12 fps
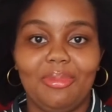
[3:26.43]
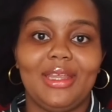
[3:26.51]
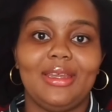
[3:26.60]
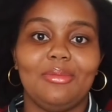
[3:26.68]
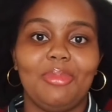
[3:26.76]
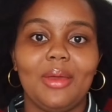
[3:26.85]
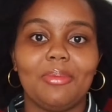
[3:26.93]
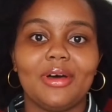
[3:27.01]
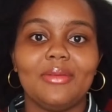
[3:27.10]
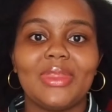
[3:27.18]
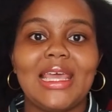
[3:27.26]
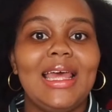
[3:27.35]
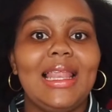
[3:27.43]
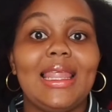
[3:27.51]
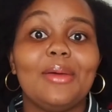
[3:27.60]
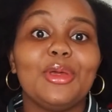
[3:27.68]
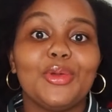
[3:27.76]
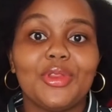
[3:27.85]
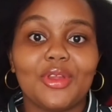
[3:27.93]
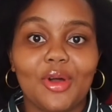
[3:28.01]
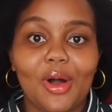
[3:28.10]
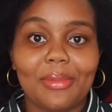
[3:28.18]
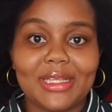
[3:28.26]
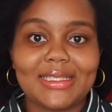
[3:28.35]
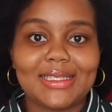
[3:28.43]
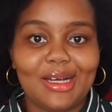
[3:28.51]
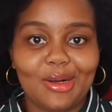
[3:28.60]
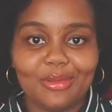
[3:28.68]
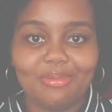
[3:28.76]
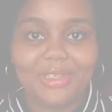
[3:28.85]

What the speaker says: pen and paper. Let me know in the comments down